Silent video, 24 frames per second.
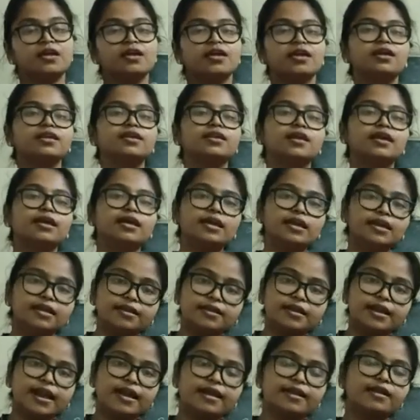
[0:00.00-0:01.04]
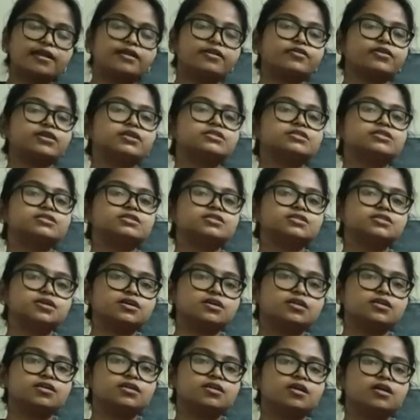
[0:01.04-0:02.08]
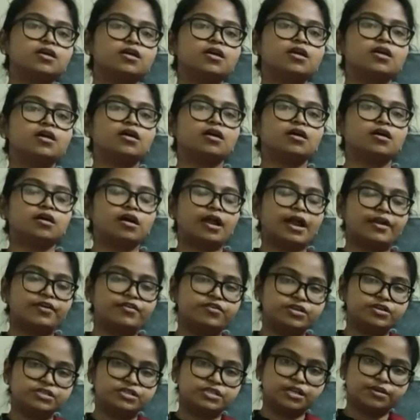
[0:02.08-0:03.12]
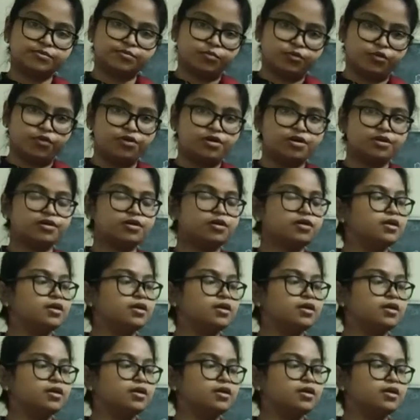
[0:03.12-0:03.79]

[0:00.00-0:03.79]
In indirect register addressing mode,